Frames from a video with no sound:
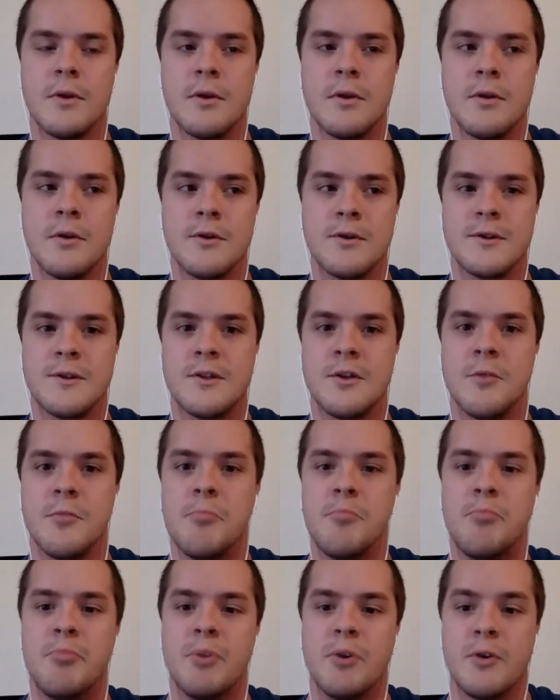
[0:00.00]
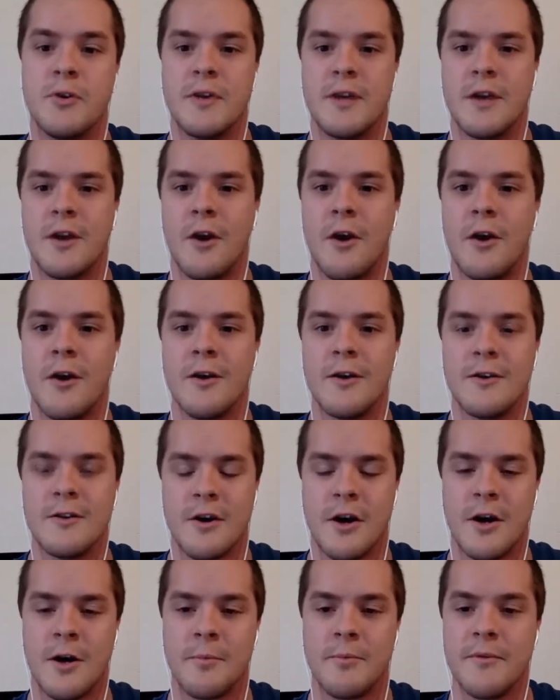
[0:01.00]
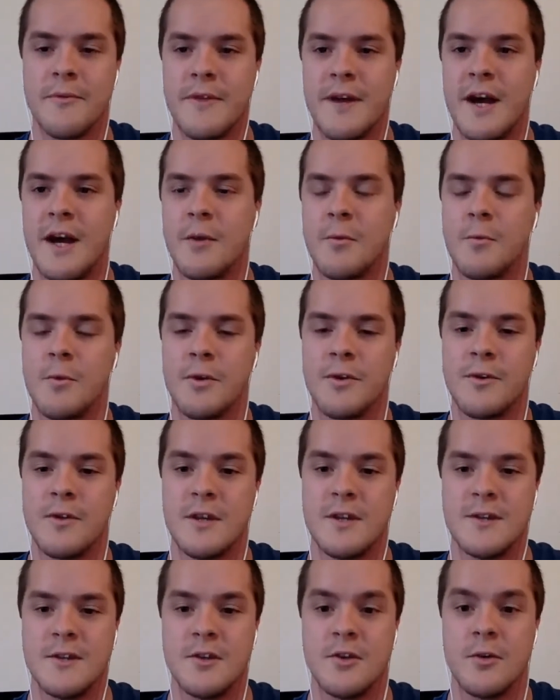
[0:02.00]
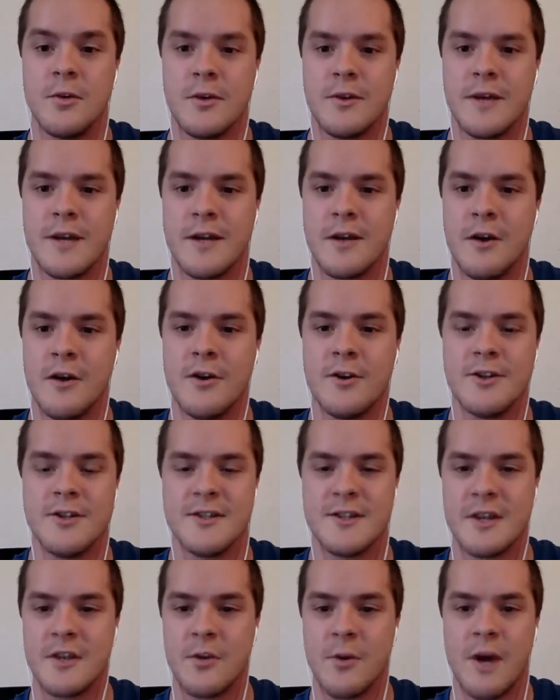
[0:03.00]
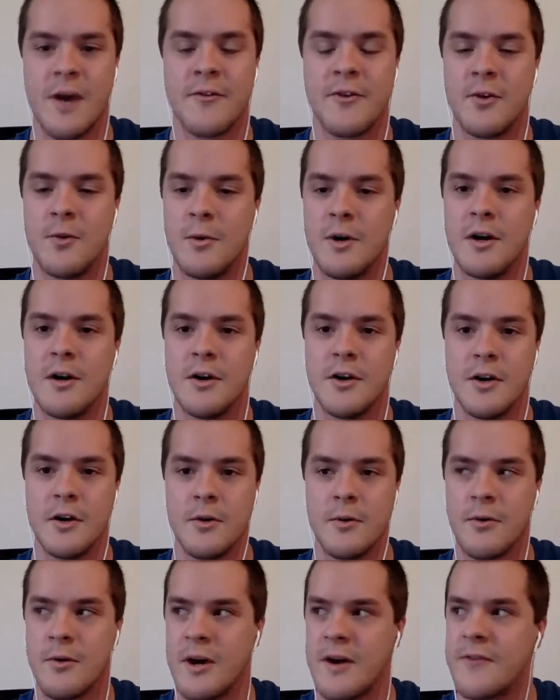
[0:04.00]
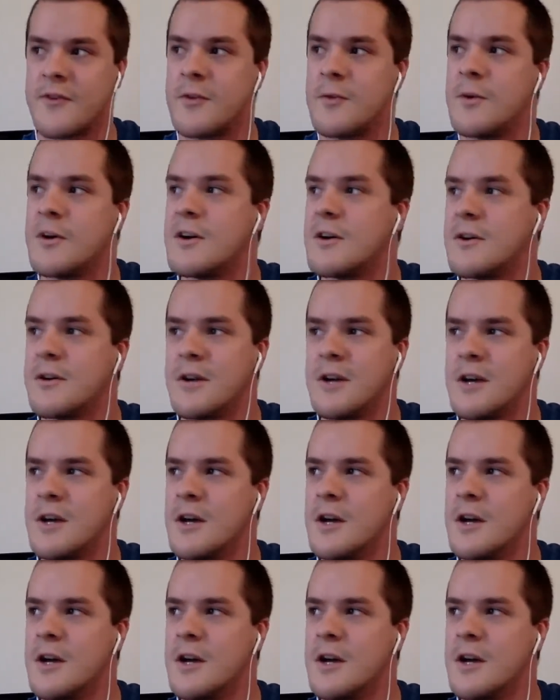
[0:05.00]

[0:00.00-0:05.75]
you're still building on top of that with these newer technologies like GraphQL. GraphQL